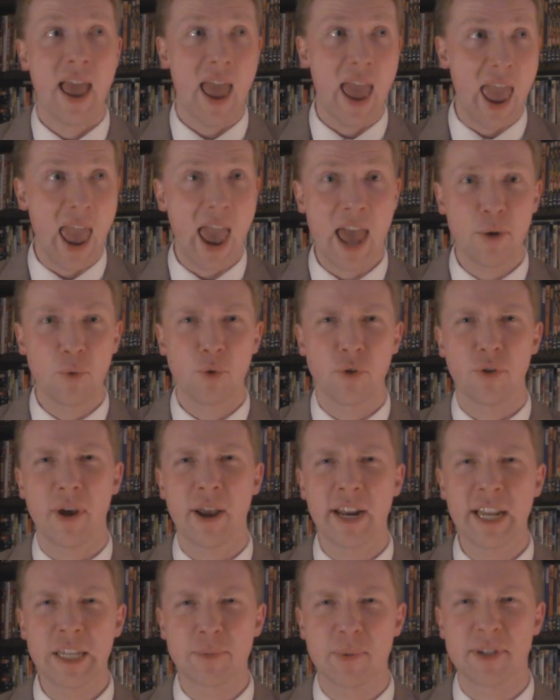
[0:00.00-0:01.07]
And were there
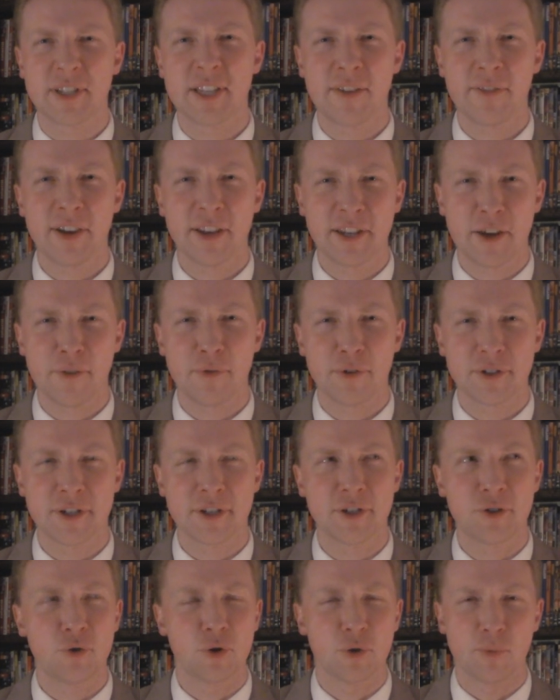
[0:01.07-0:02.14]
any specific
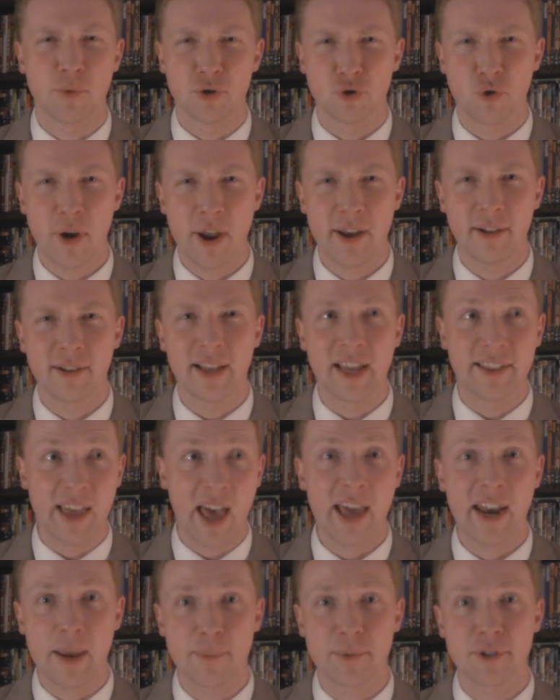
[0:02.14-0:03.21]
differences to his portrayal in
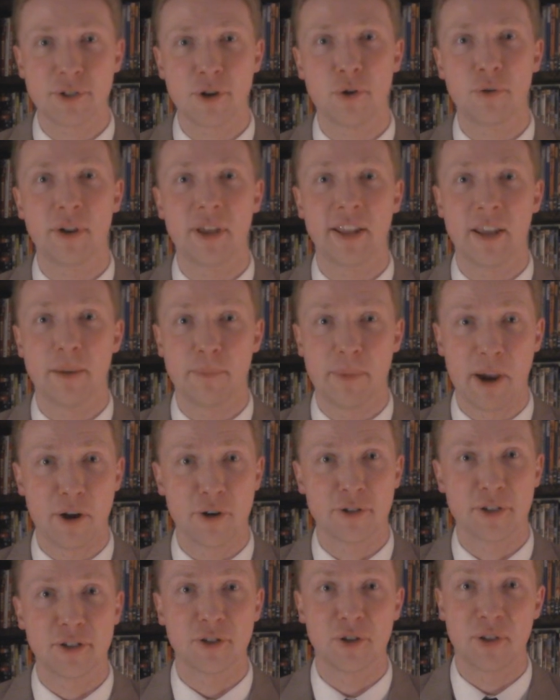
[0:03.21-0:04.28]
that episode in
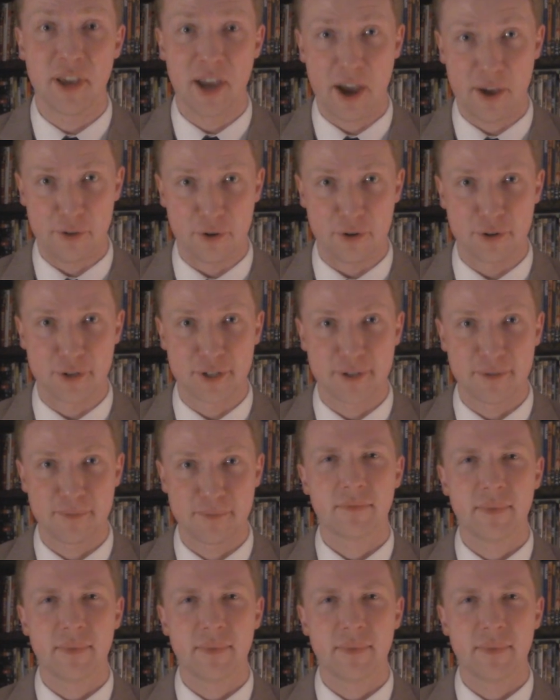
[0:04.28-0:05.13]
comparison to the others?